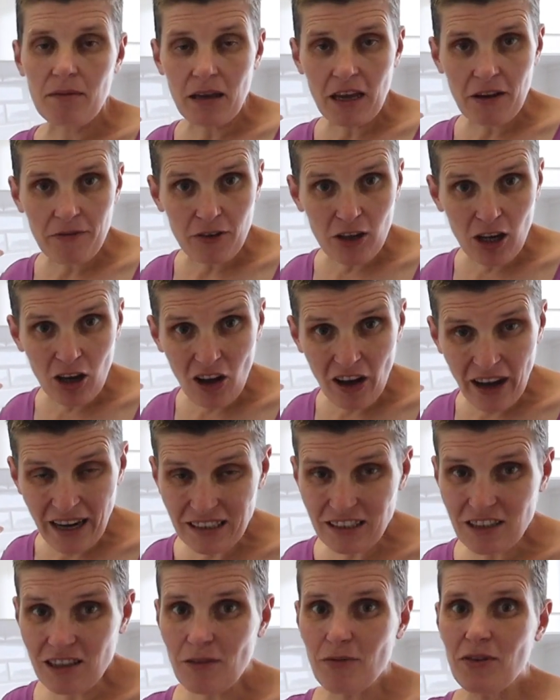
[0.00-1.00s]
If you
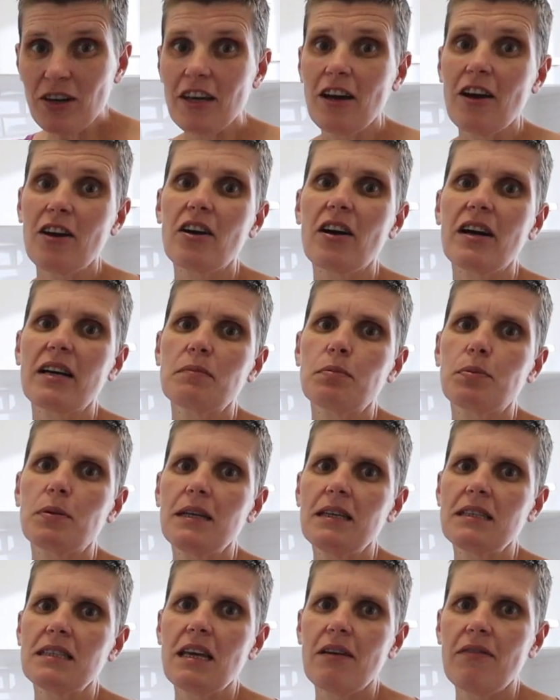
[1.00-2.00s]
liked the video, guys,
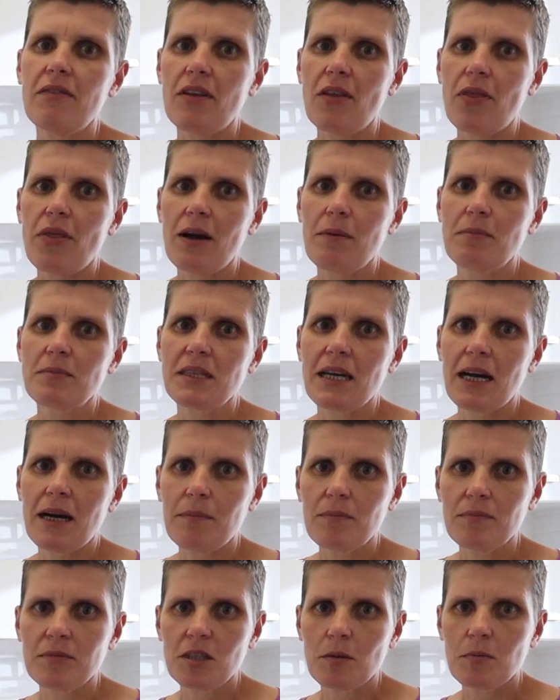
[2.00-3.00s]
please give it a thumbs
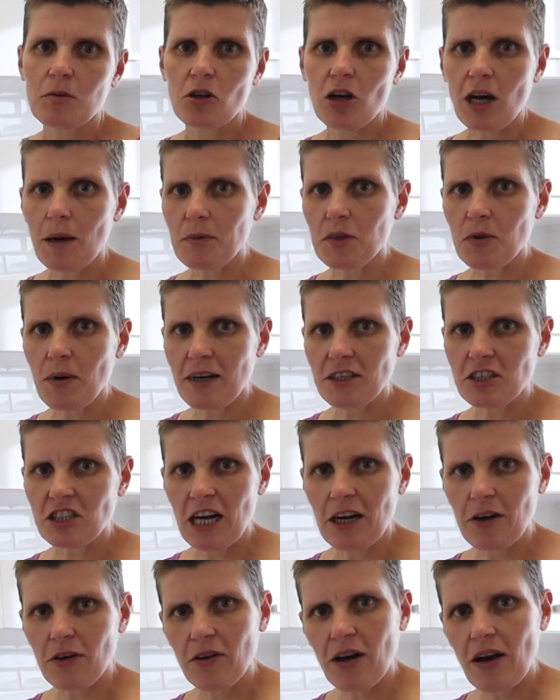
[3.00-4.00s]
up, subscribe to our
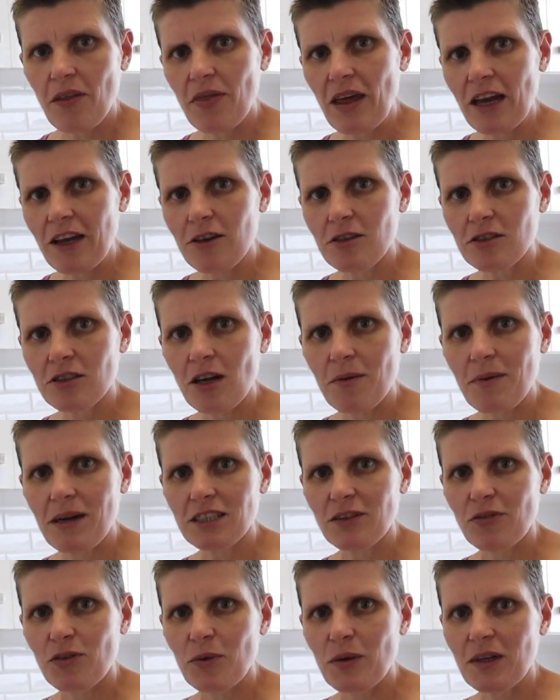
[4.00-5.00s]
channel, and thank you so
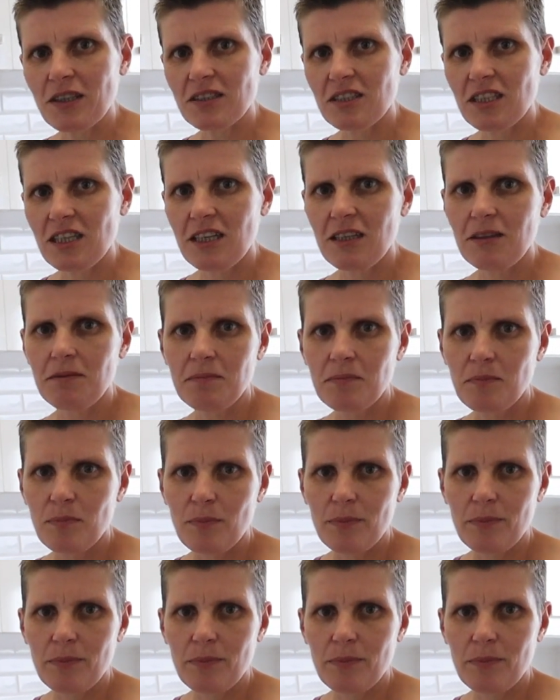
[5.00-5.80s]
much for watching.